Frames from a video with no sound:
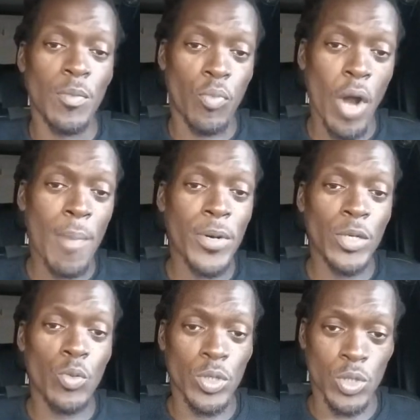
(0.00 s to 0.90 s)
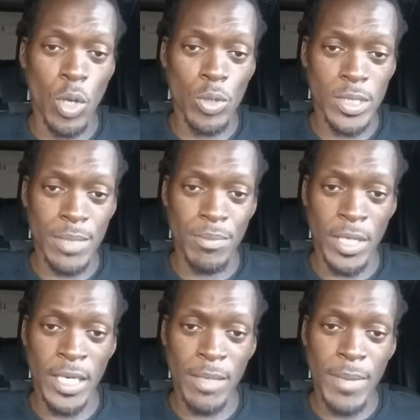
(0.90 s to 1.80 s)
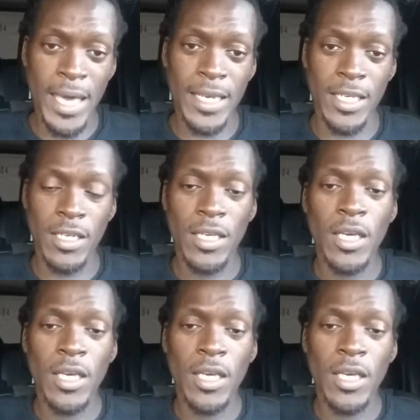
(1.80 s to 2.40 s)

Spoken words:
property results in being abandoned.